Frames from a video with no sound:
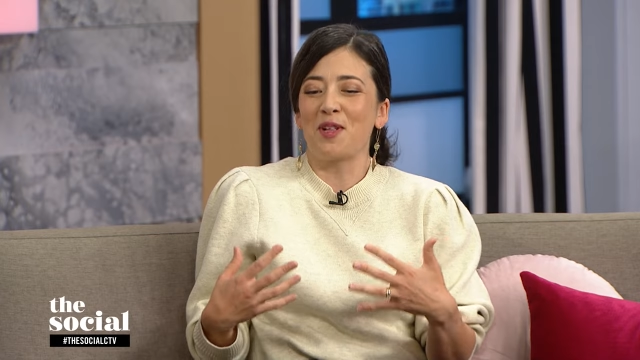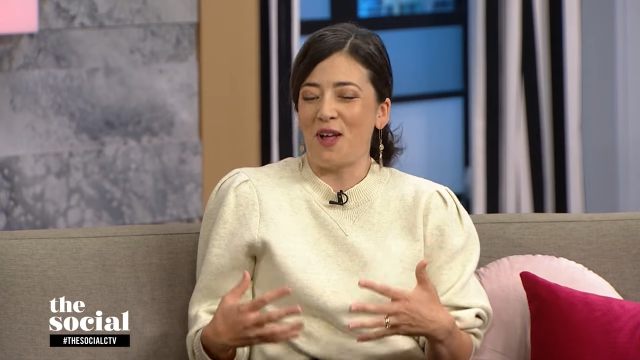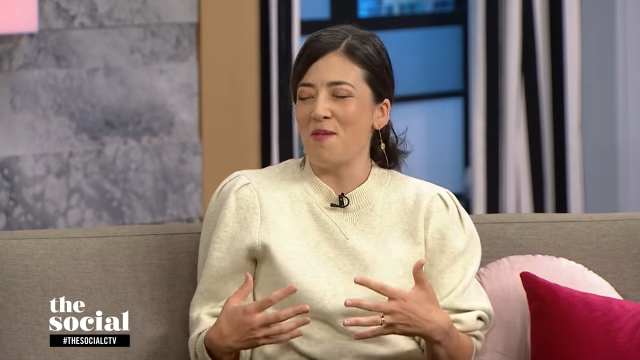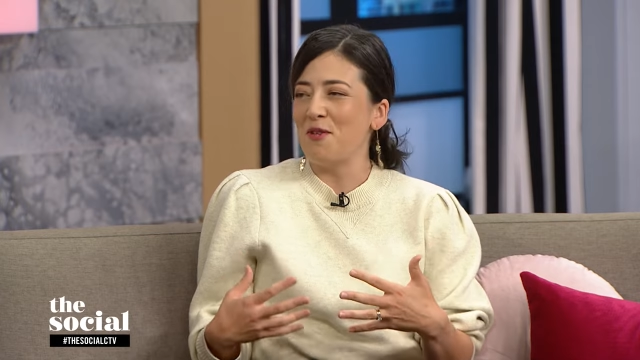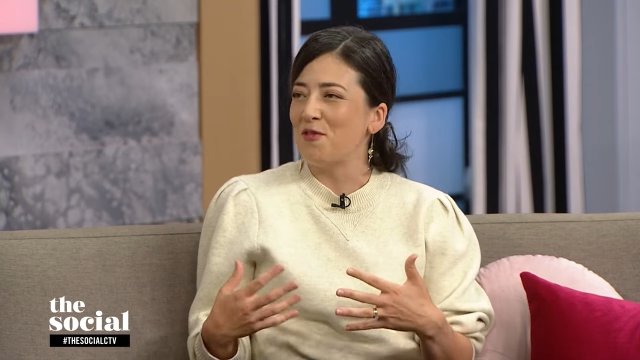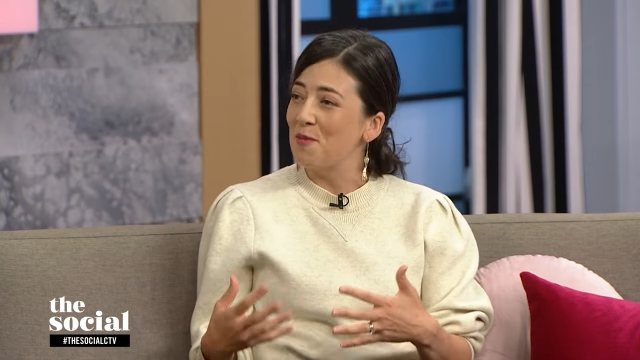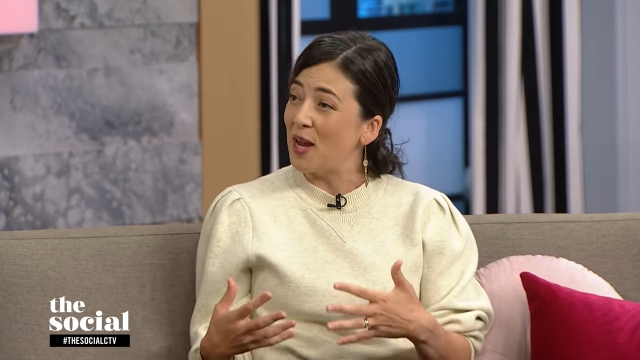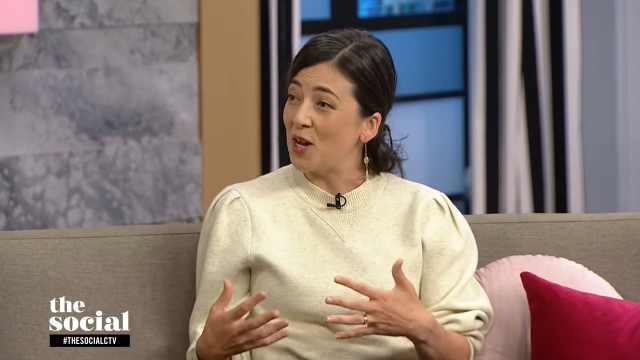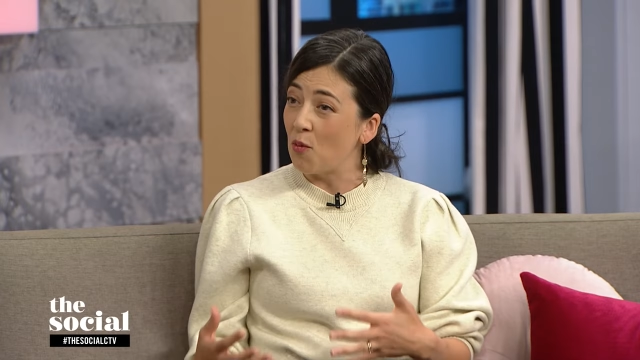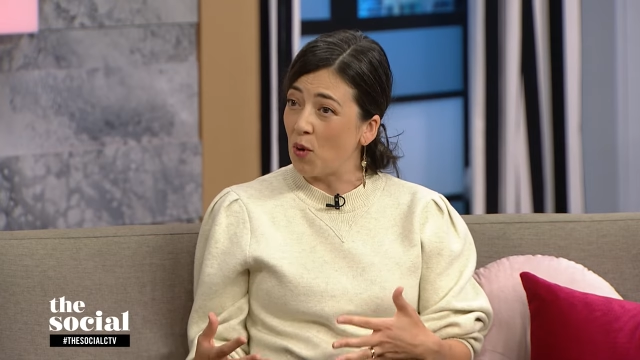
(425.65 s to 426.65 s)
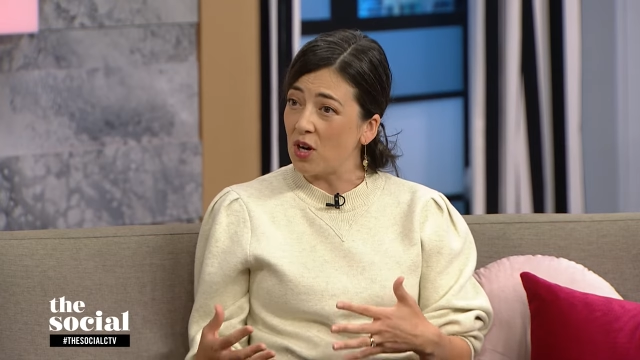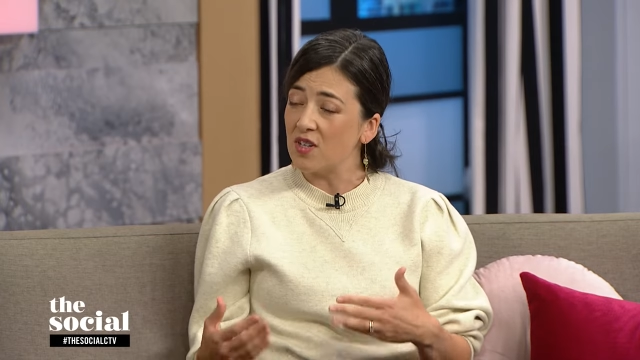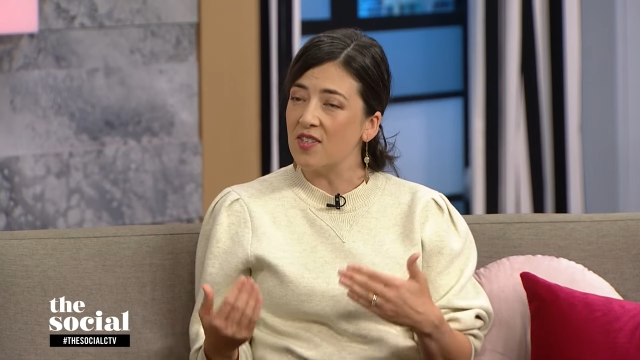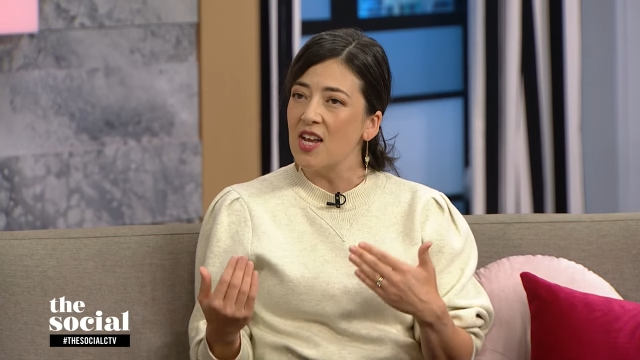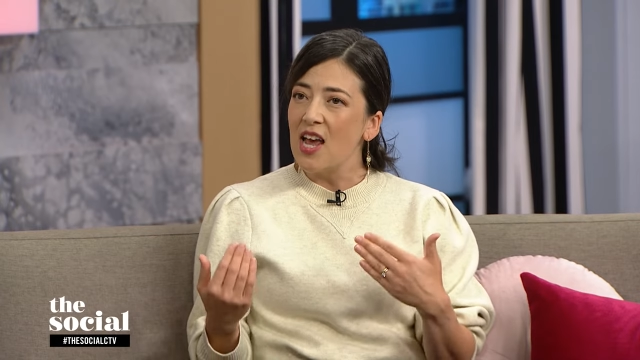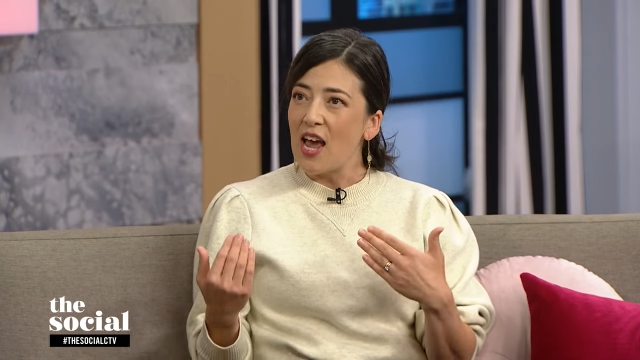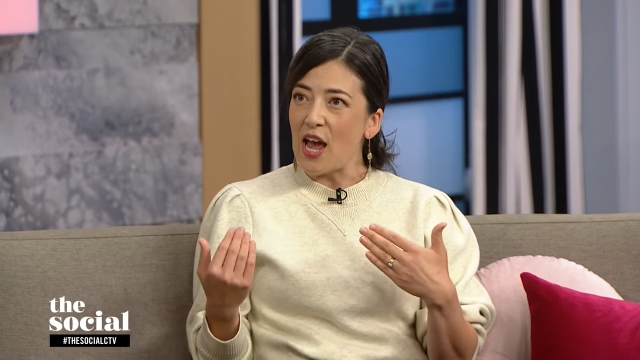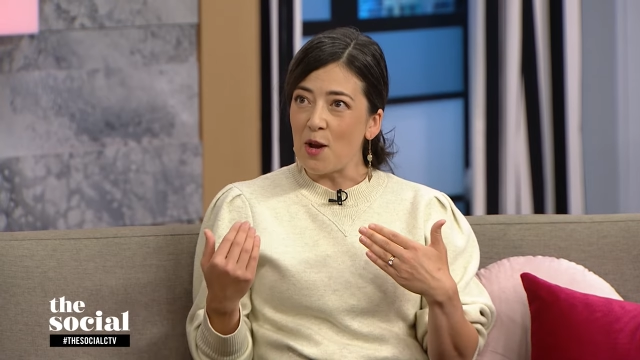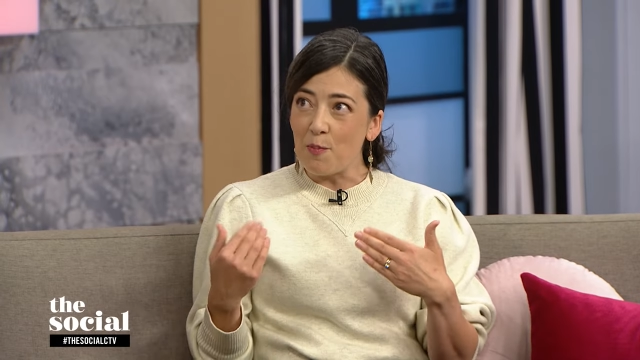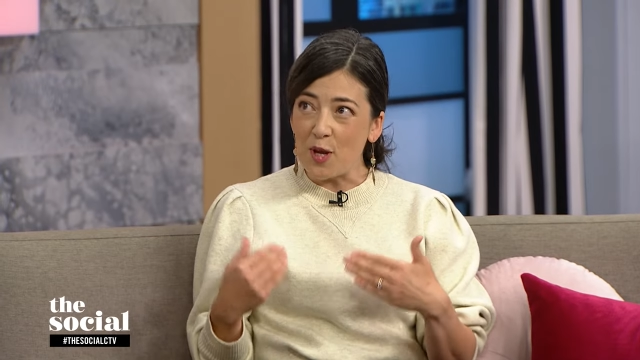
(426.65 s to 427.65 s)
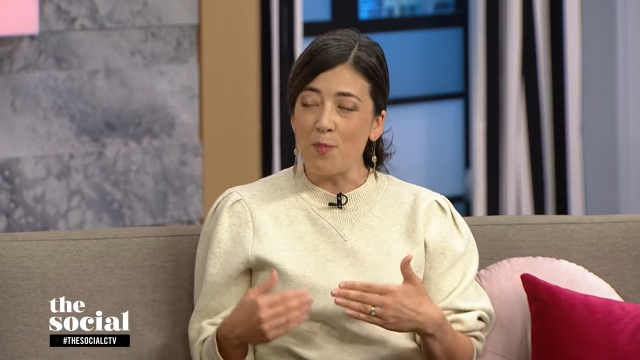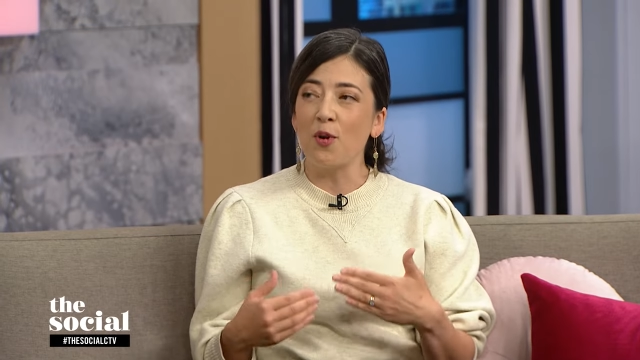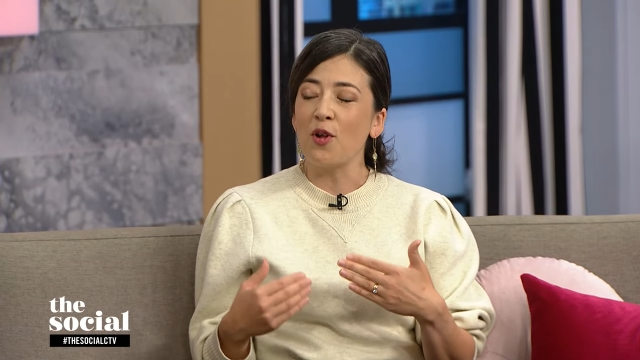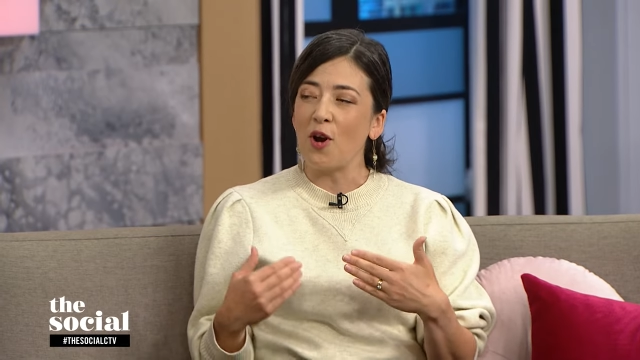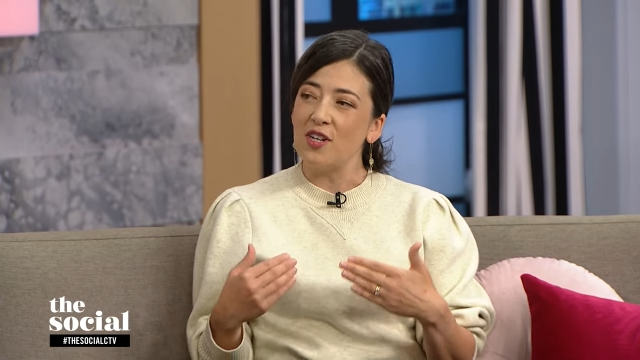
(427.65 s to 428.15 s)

the climate from getting worse, and people mm-hmm.